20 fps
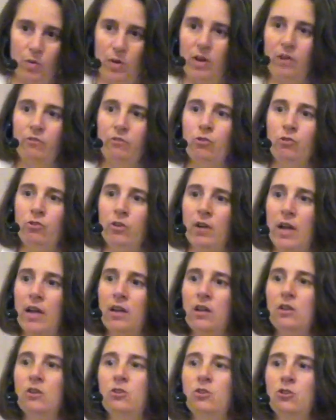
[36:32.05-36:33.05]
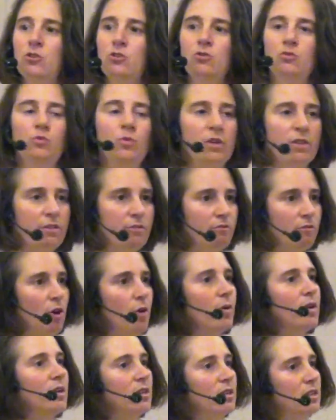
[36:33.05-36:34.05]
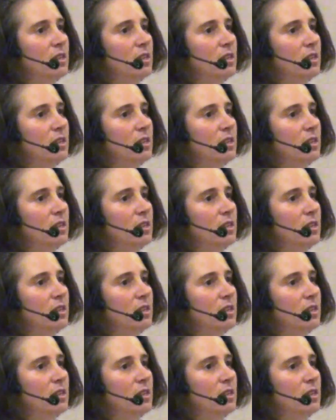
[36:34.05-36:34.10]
we have created dew, we throw it